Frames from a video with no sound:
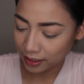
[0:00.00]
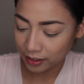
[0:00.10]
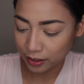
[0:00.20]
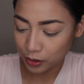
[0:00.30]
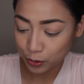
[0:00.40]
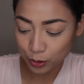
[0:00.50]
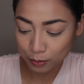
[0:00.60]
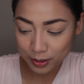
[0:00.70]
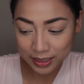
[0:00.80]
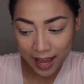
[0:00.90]
other
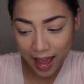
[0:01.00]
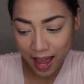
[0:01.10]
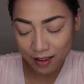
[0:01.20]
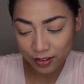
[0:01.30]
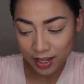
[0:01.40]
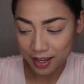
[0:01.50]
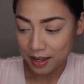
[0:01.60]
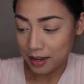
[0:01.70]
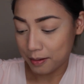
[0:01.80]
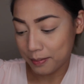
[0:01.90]
YouTubers have,
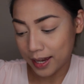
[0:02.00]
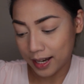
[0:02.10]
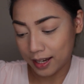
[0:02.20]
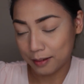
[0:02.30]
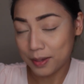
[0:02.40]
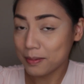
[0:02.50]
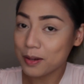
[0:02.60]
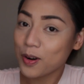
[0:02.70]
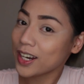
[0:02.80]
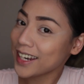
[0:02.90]
but maybe
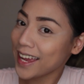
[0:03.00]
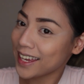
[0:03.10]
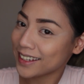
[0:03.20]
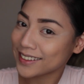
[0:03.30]
one day.